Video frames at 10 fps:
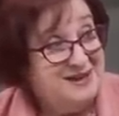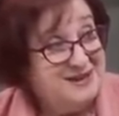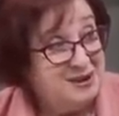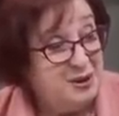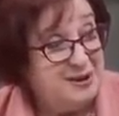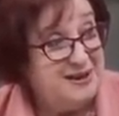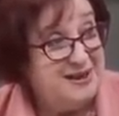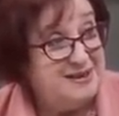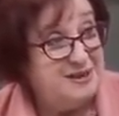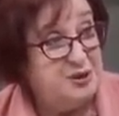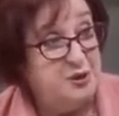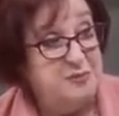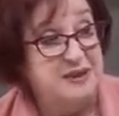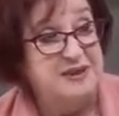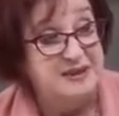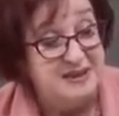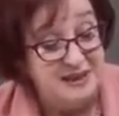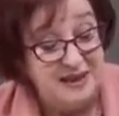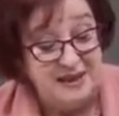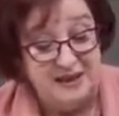Scott case in terms of the
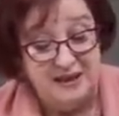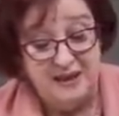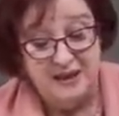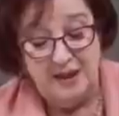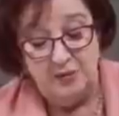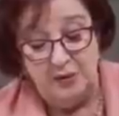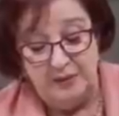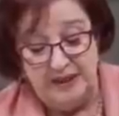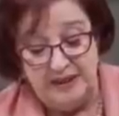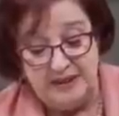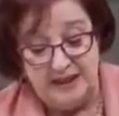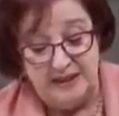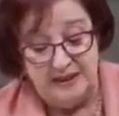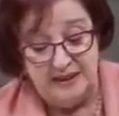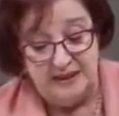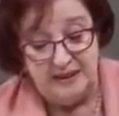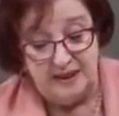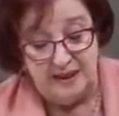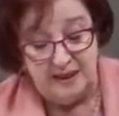stay will be extended